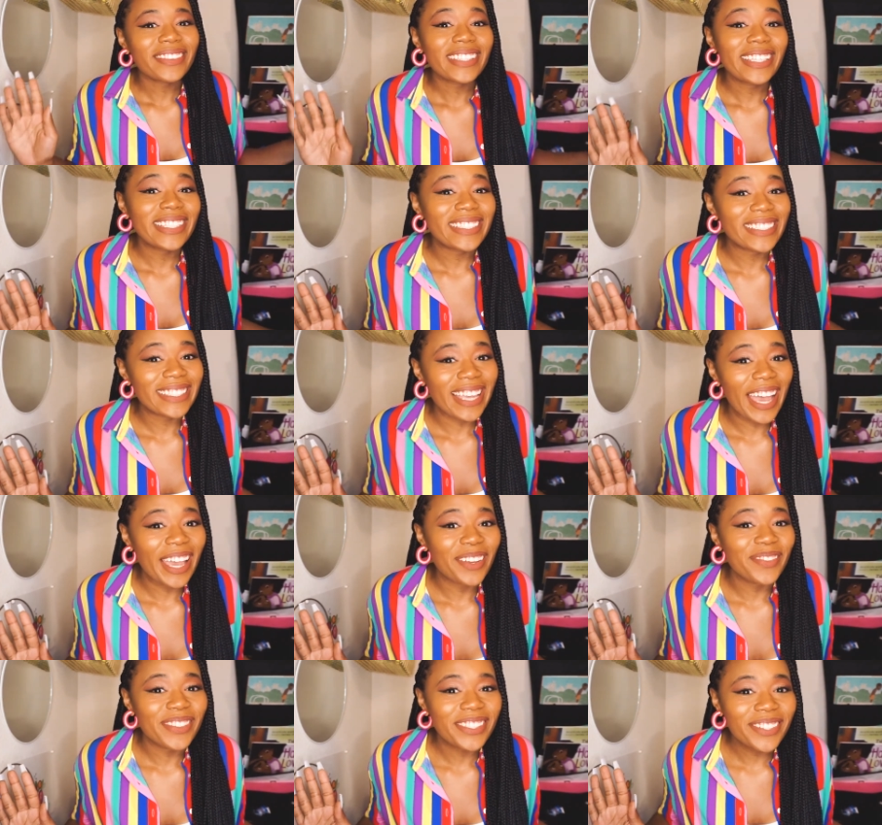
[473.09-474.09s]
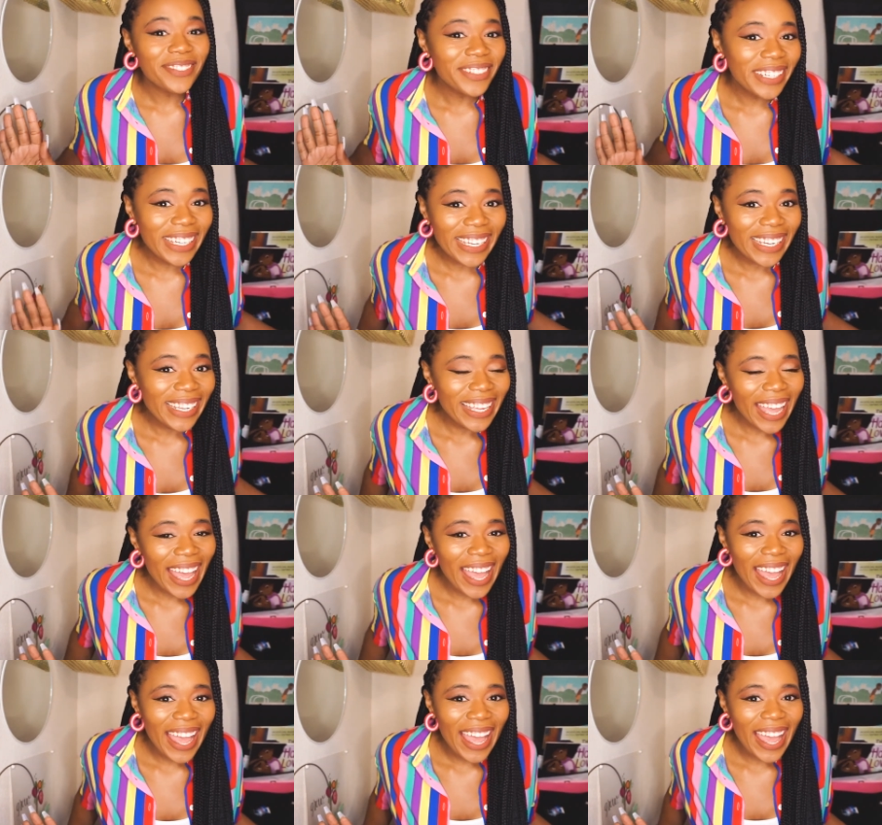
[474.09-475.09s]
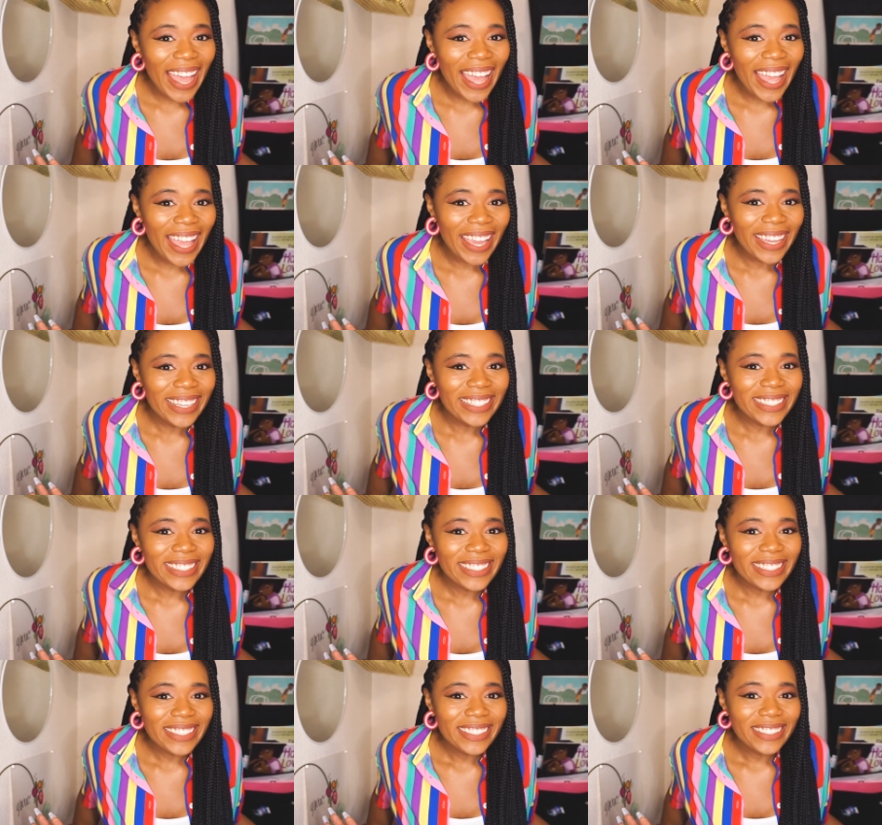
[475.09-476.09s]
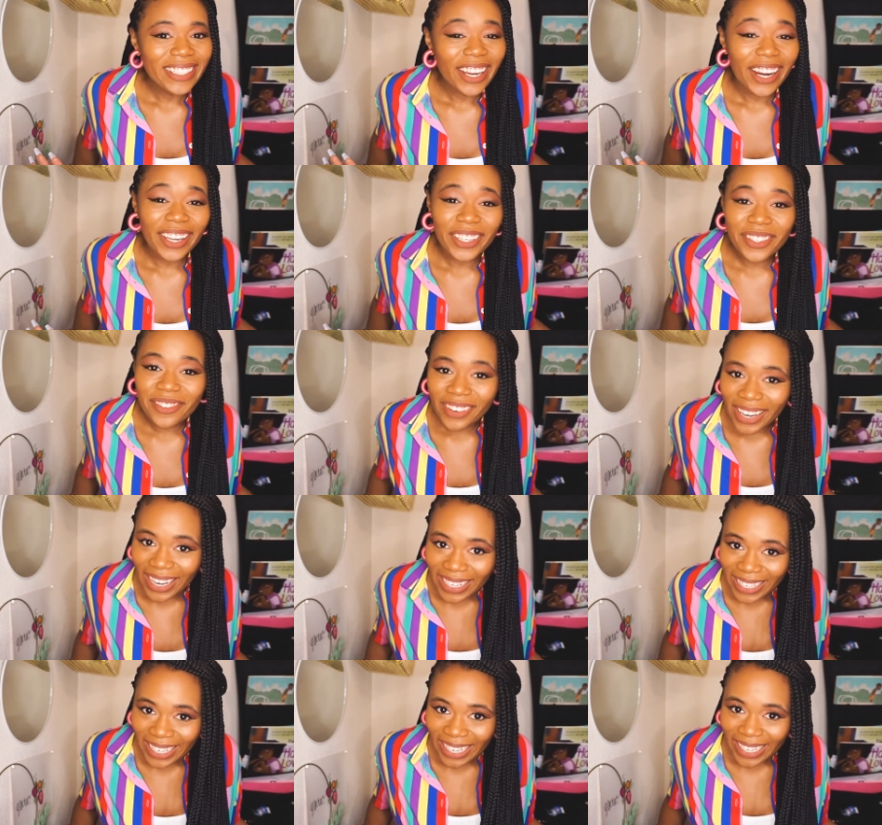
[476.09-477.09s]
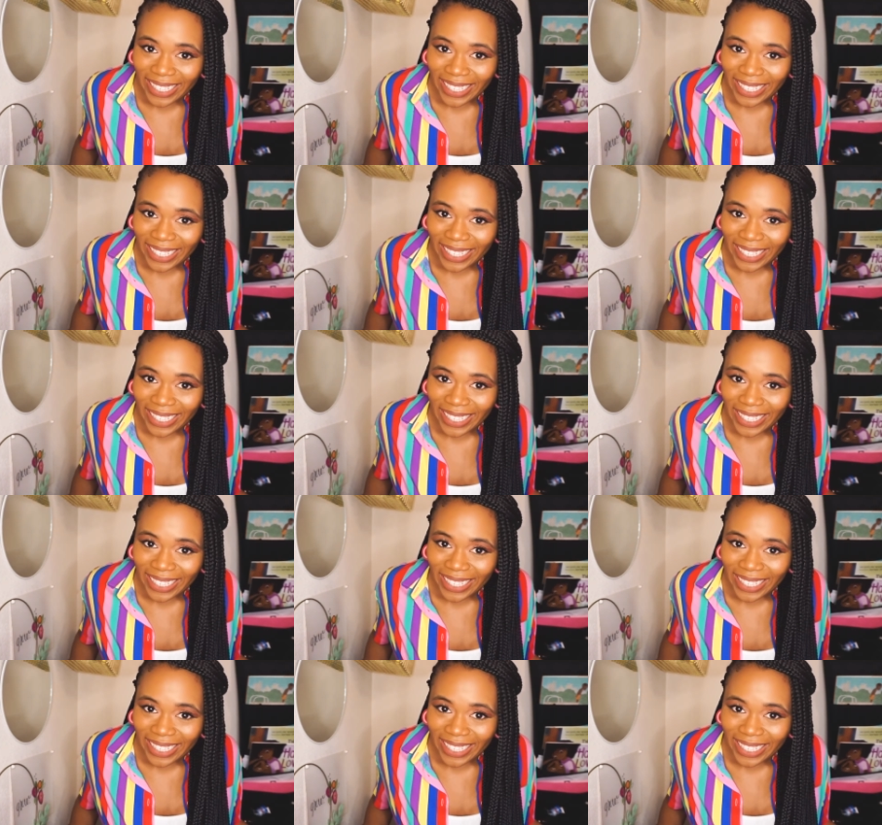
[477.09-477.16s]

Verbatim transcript: It's time to read, guys. Are you ready?